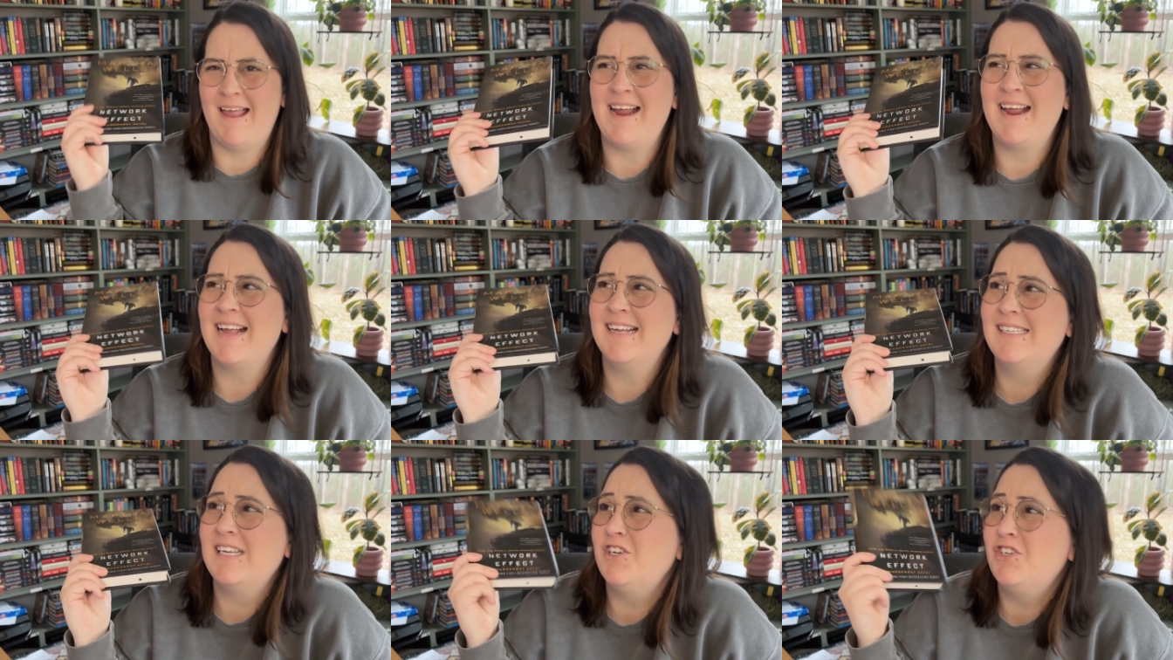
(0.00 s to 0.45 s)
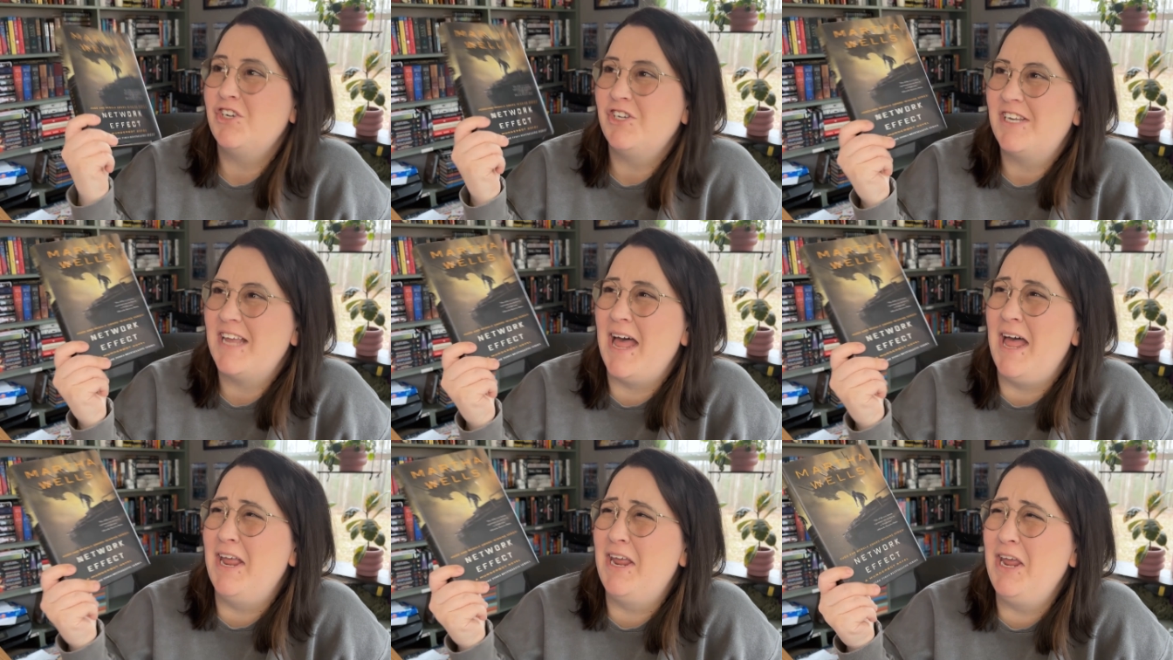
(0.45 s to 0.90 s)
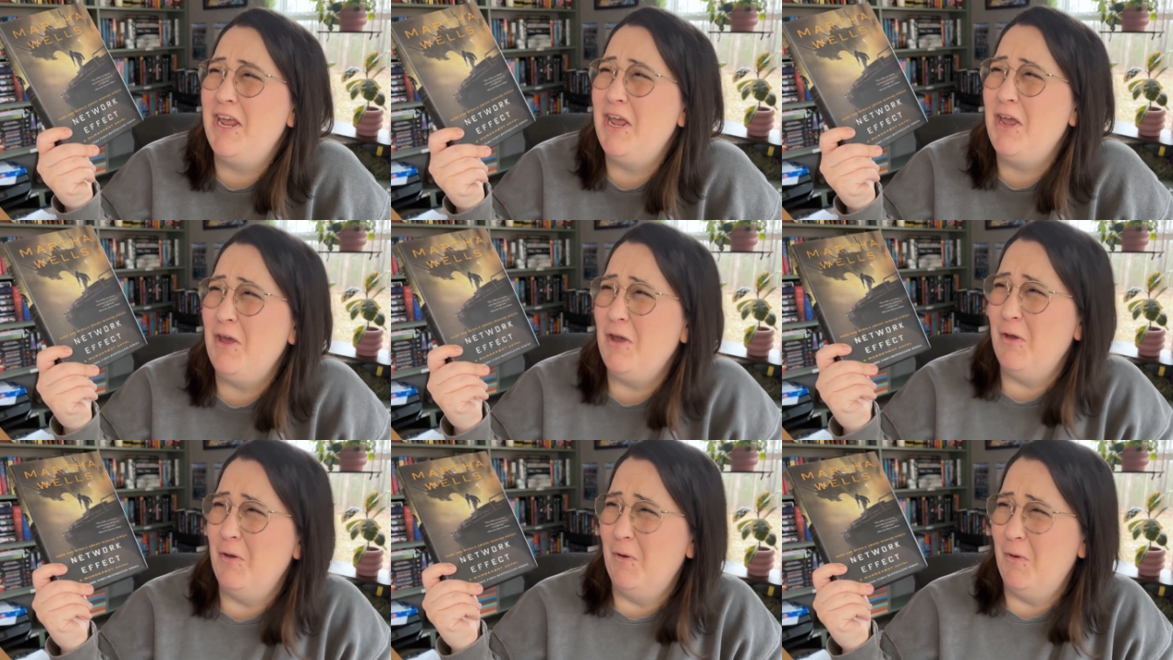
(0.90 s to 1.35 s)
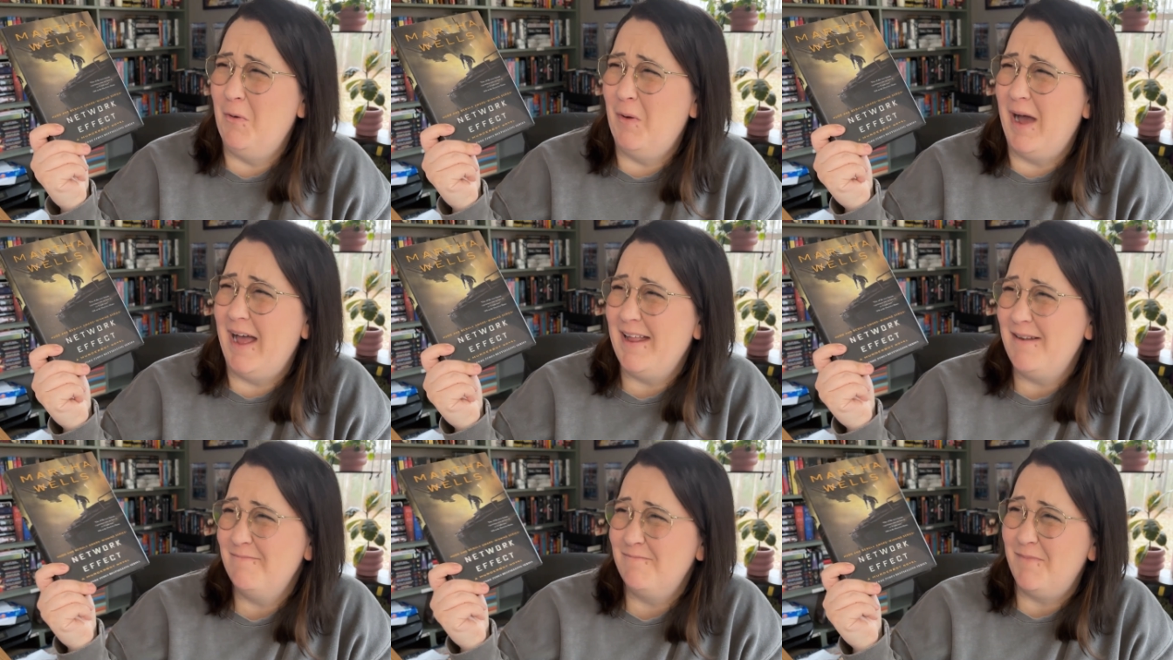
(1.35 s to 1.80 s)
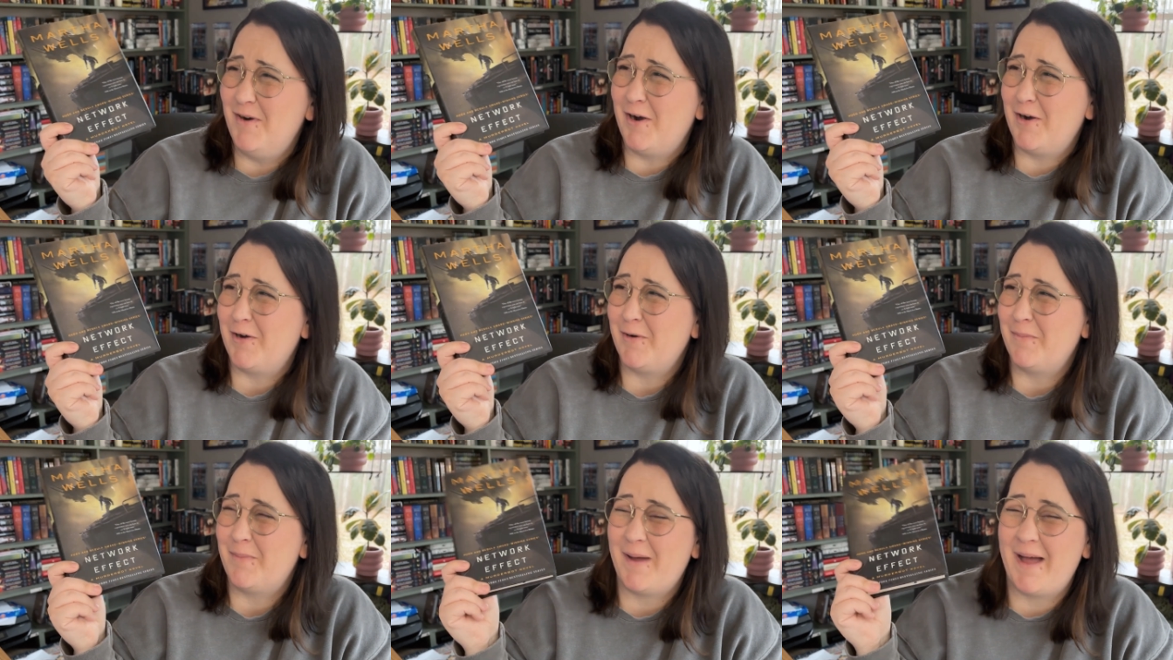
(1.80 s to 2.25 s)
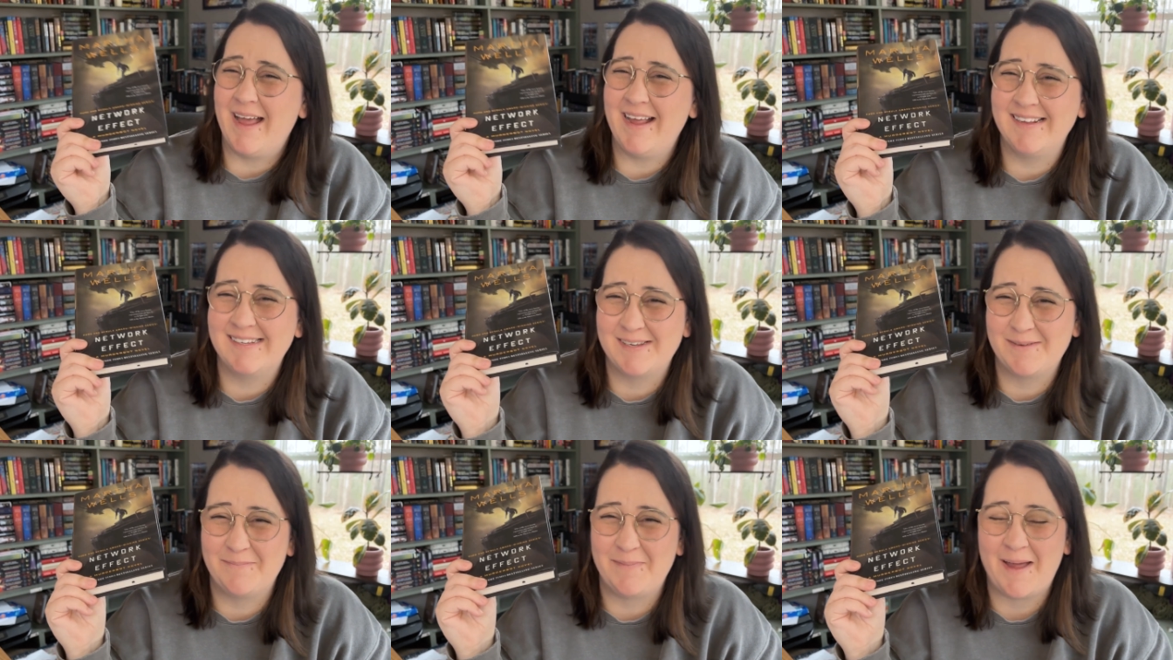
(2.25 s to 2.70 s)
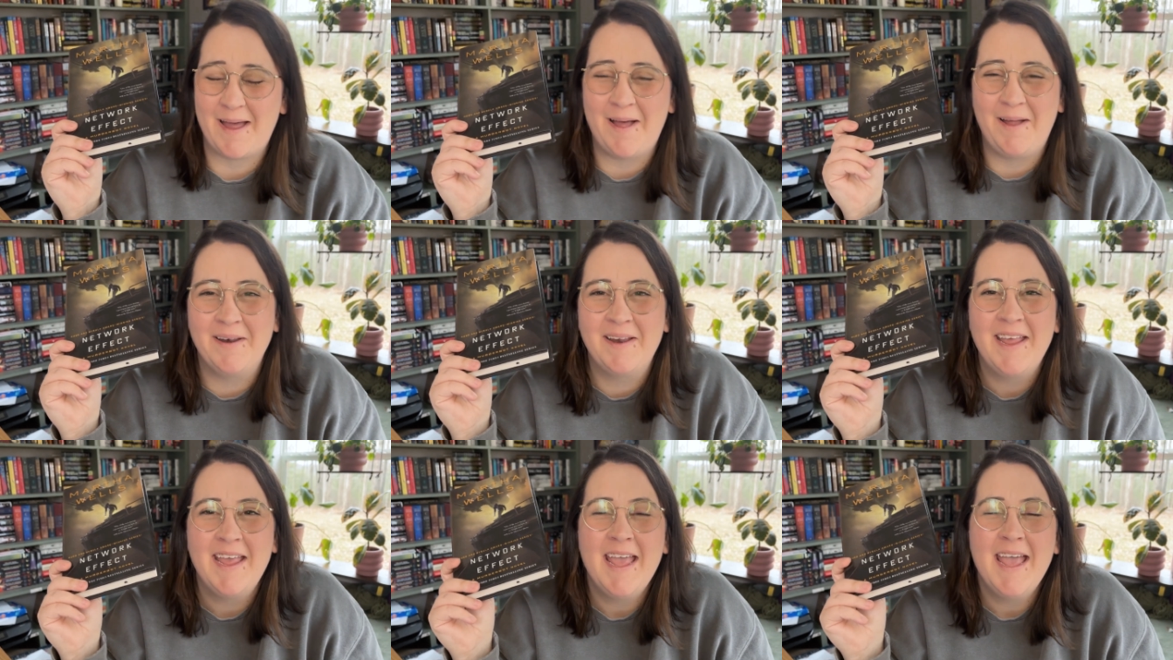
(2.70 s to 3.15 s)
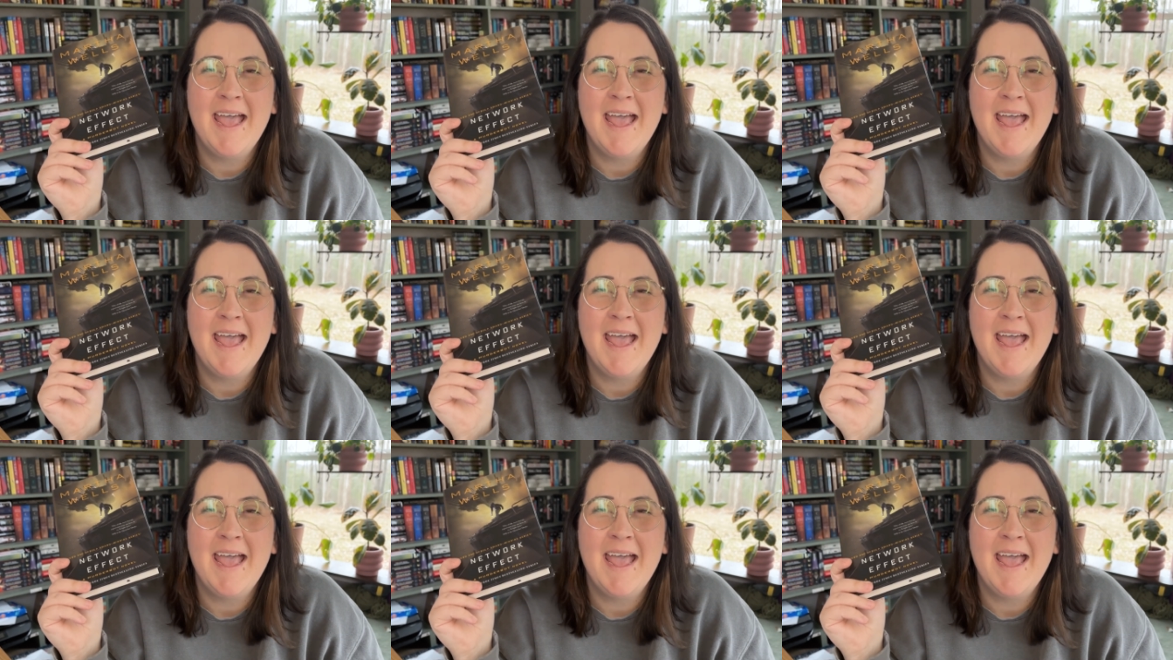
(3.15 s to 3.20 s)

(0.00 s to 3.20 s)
I guess I should tell you what Murderbot is about.